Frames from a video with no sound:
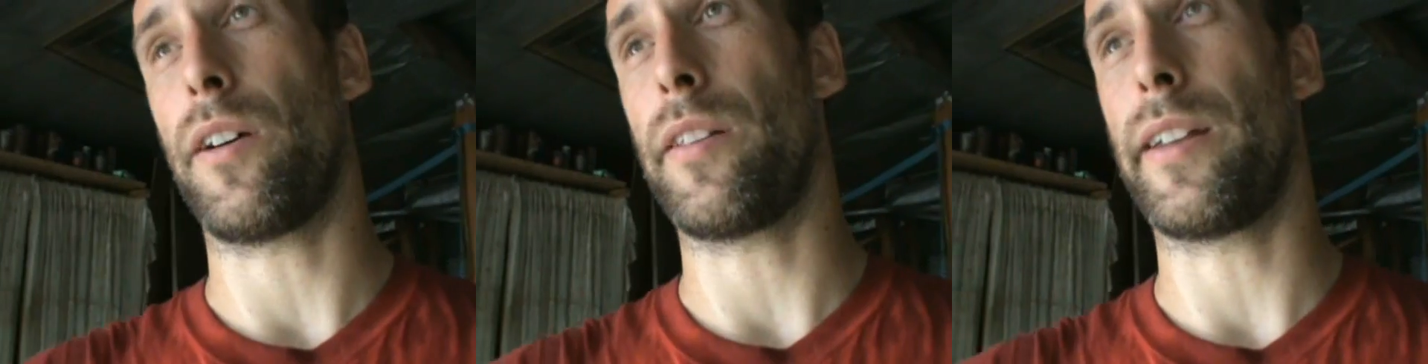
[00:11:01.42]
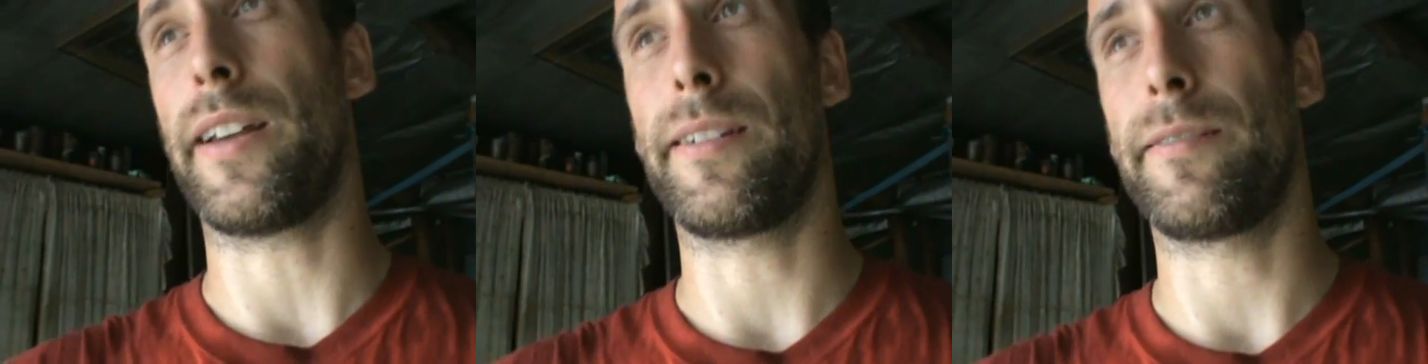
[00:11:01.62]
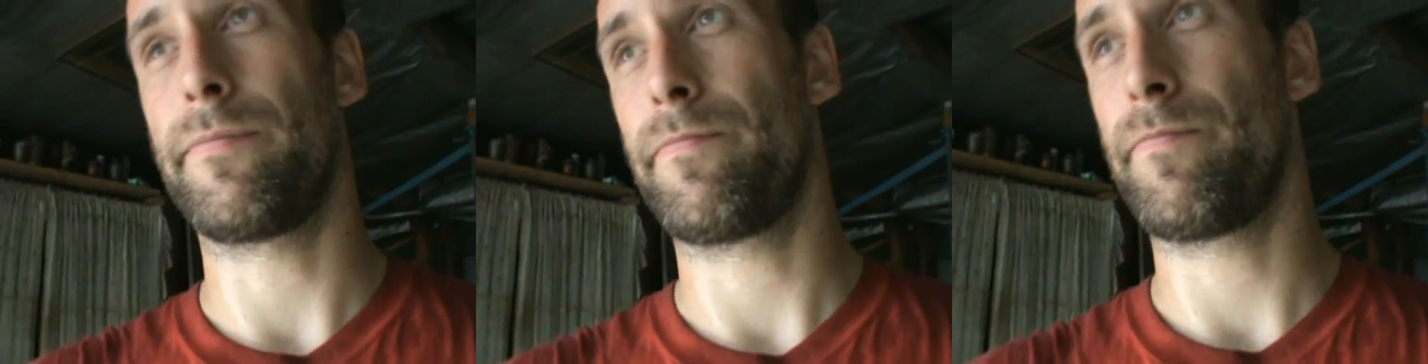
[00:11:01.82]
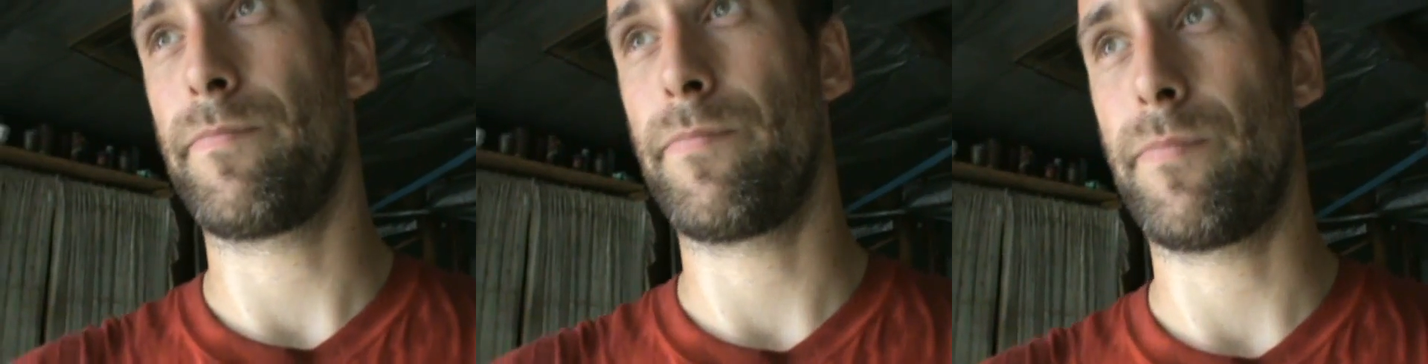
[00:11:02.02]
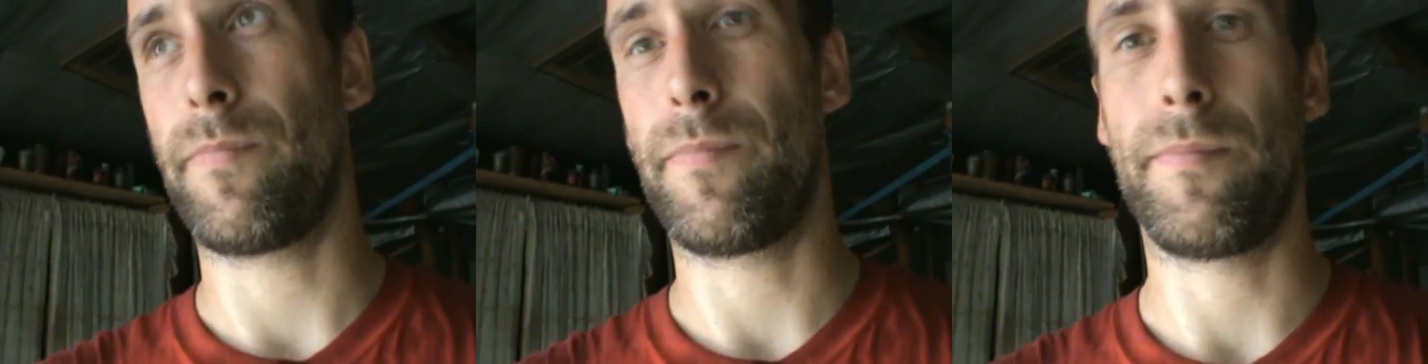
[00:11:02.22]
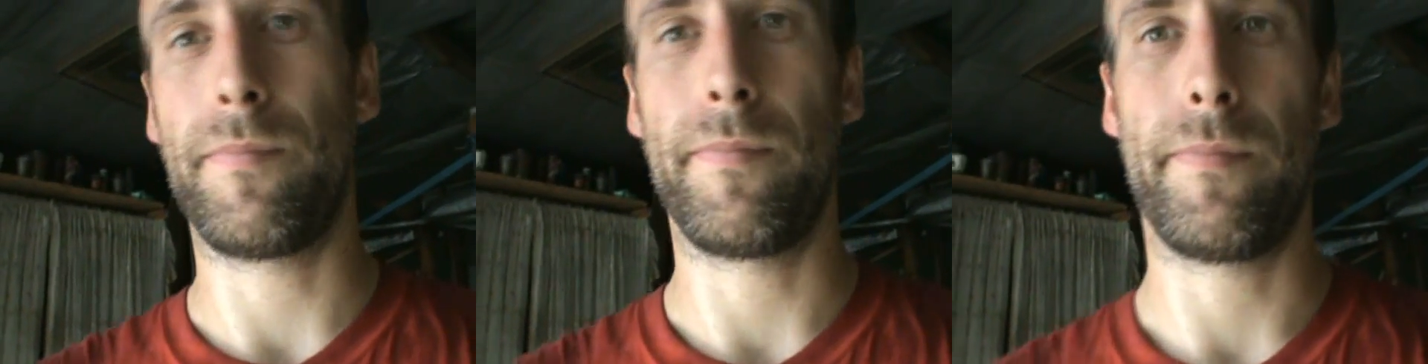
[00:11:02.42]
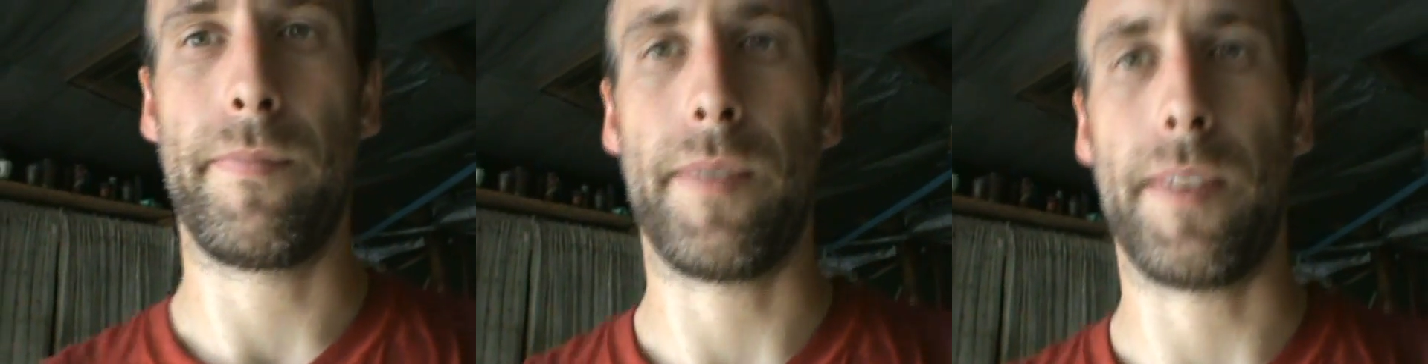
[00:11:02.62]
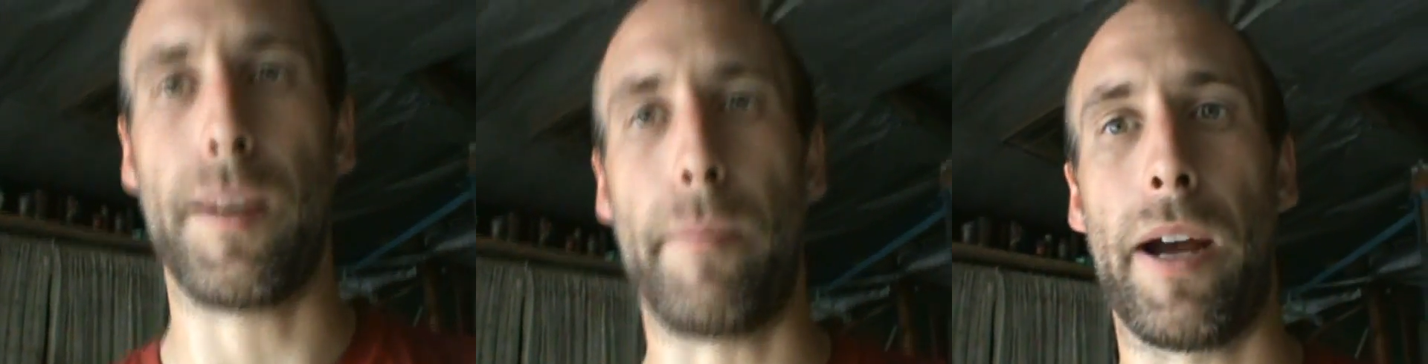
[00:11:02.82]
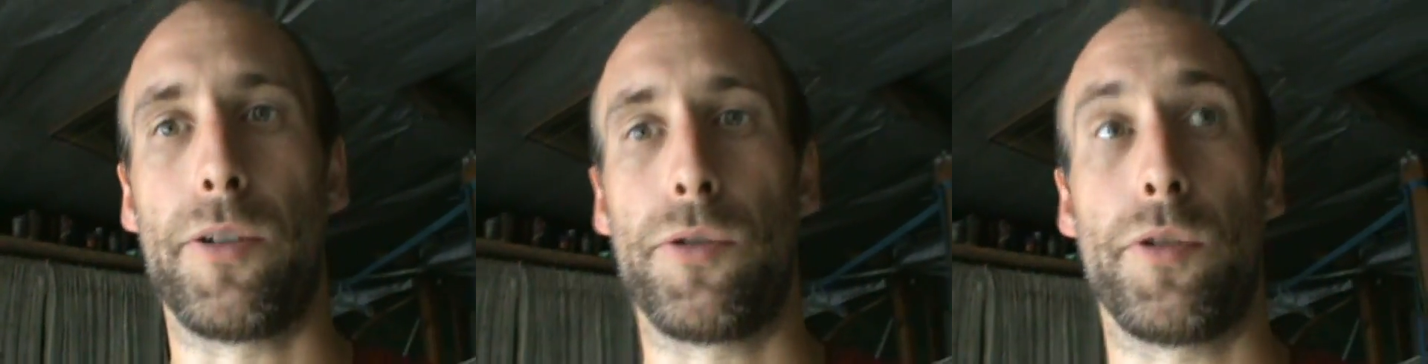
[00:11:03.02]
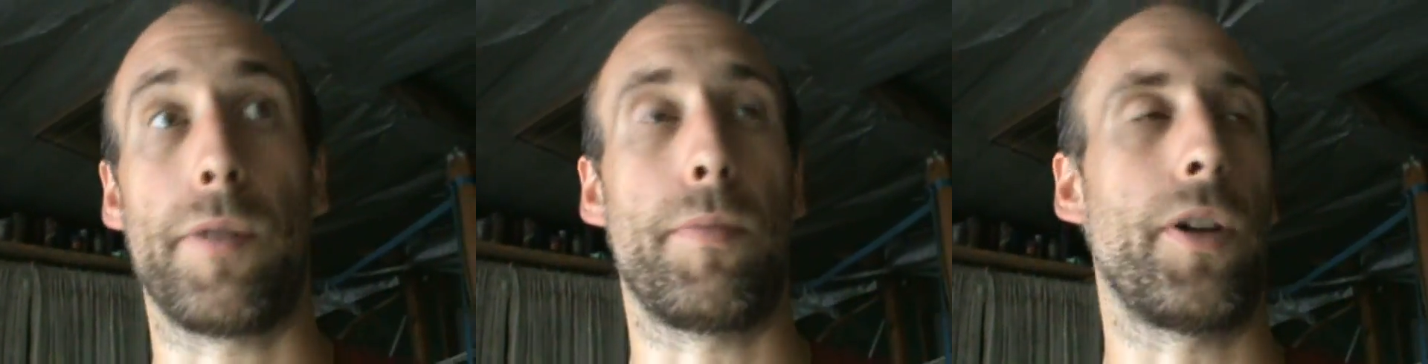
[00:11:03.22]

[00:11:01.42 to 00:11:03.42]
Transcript: all the the boundary